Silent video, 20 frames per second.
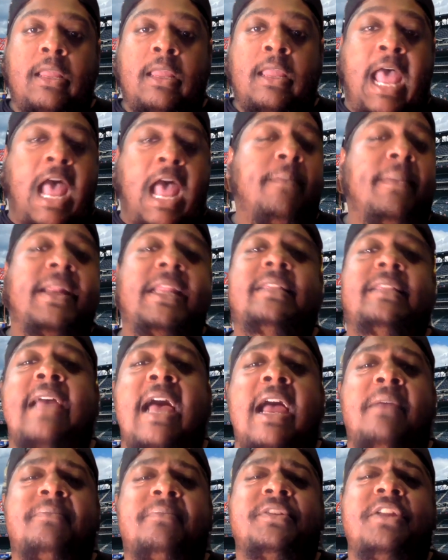How many
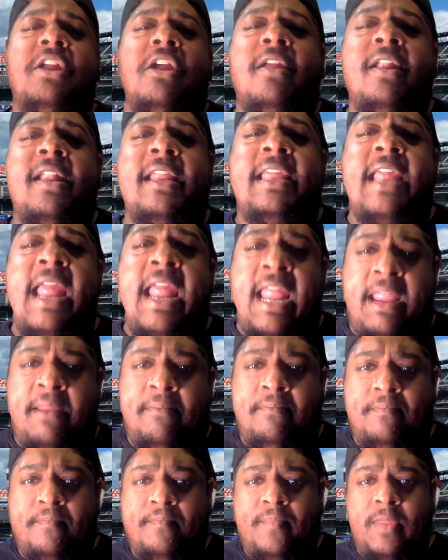times during the
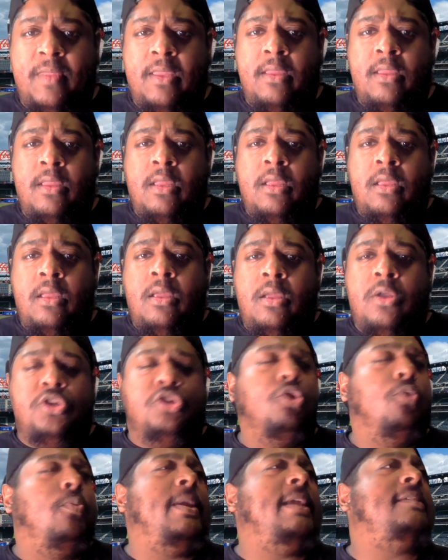game
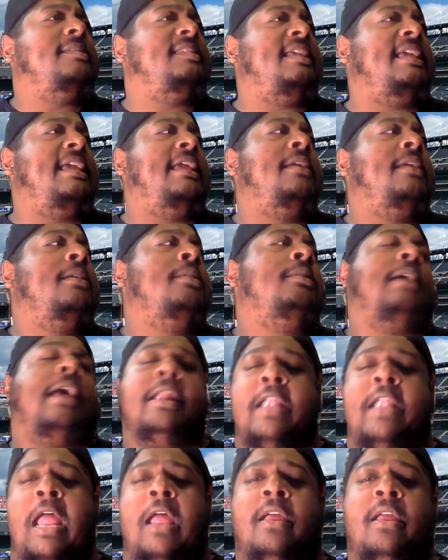do we see
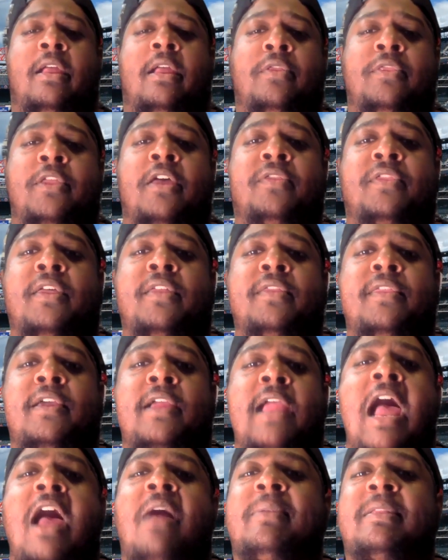and the
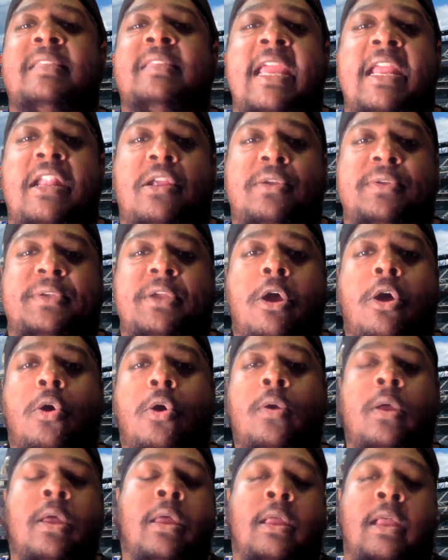commentators
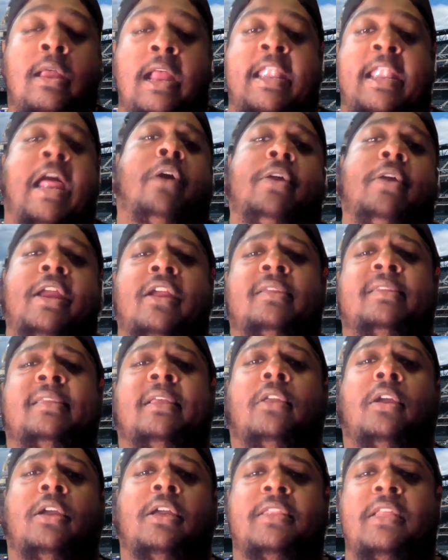go, and now here's a
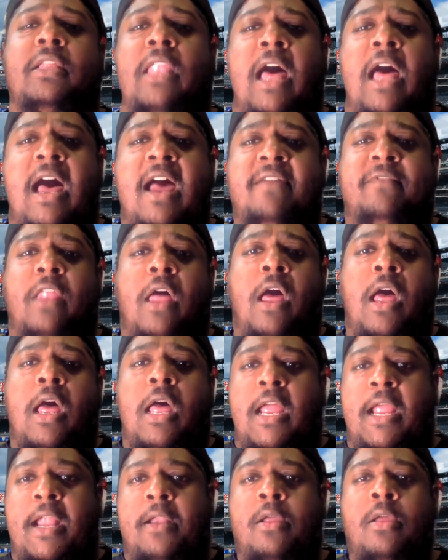look at the live
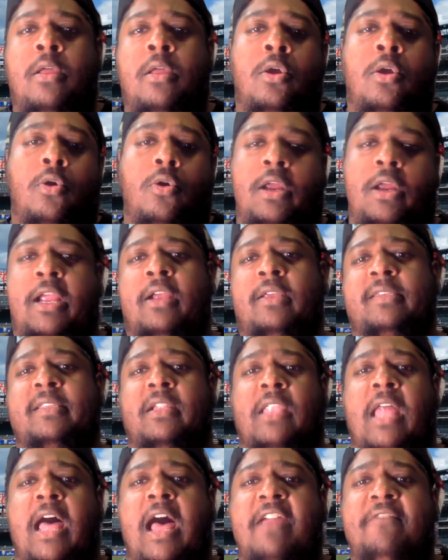line, or here's the
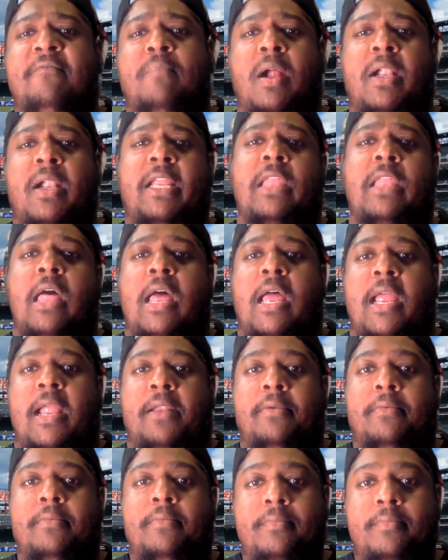live money
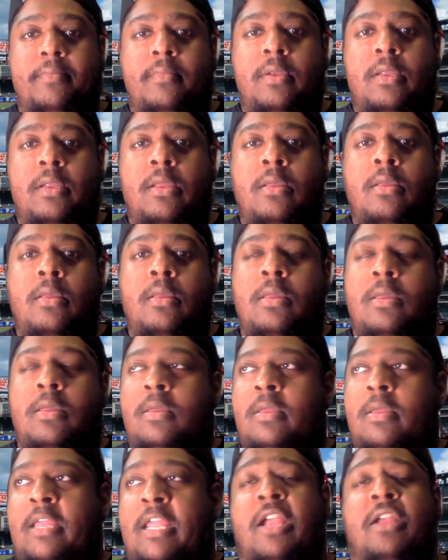line.
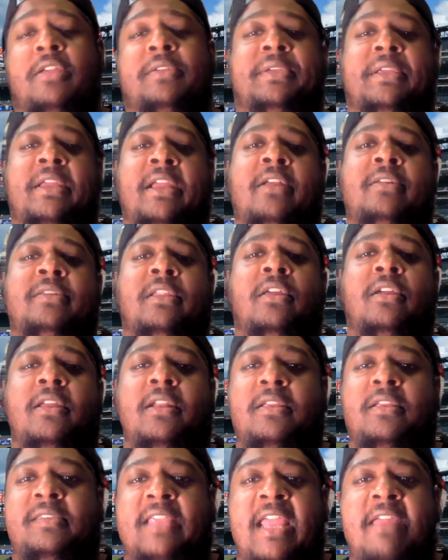Here's a look at
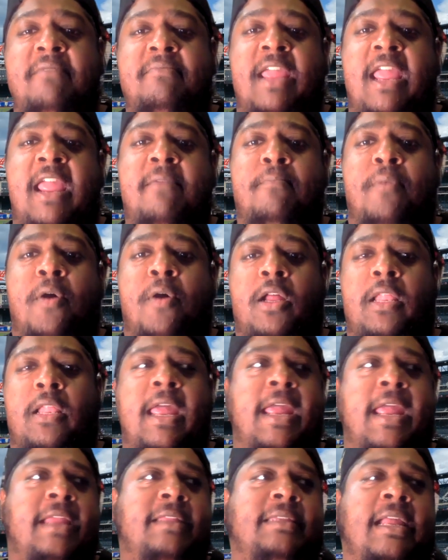a same game
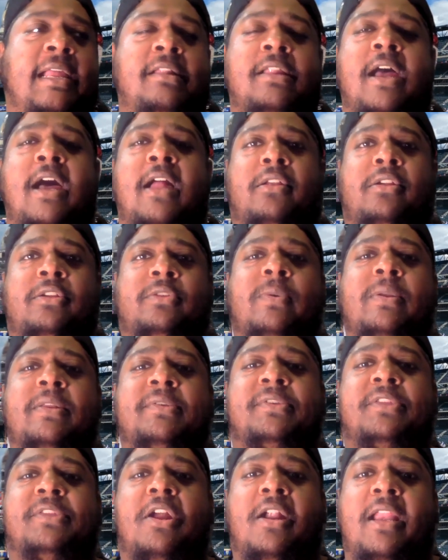parlay, $10
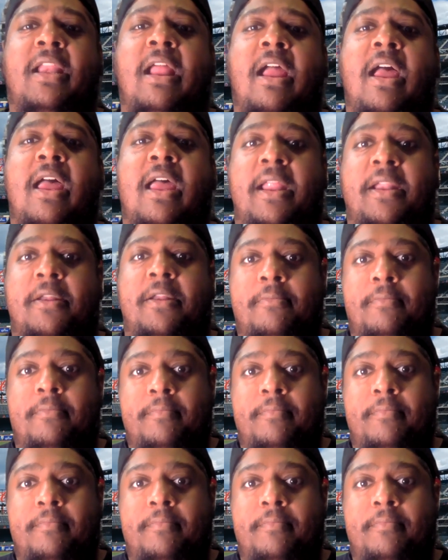wins 39.